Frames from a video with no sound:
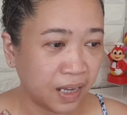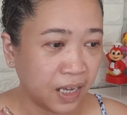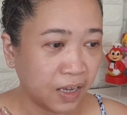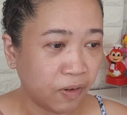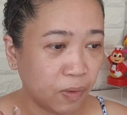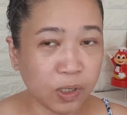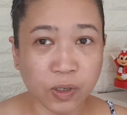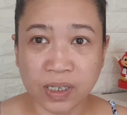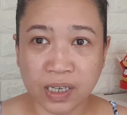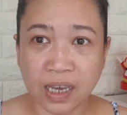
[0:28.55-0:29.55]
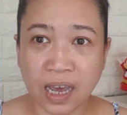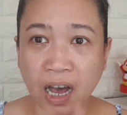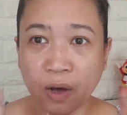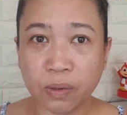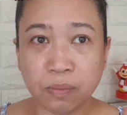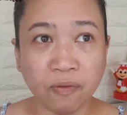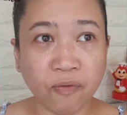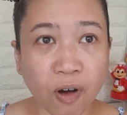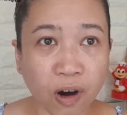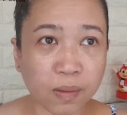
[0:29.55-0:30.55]
If you want to see how it
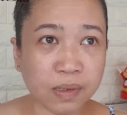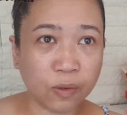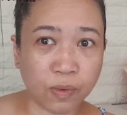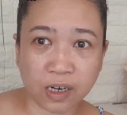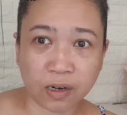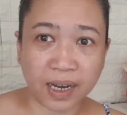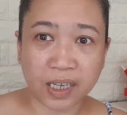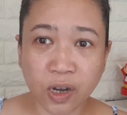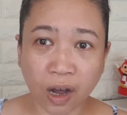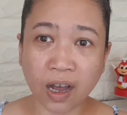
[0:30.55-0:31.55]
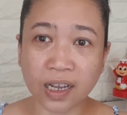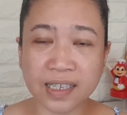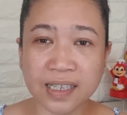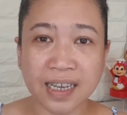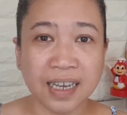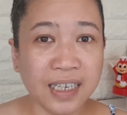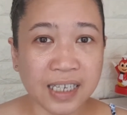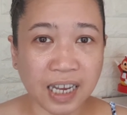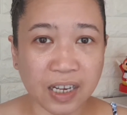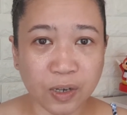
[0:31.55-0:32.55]
performs and what are my thoughts,
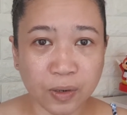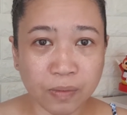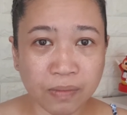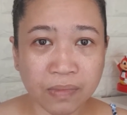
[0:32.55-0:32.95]
stay tuned,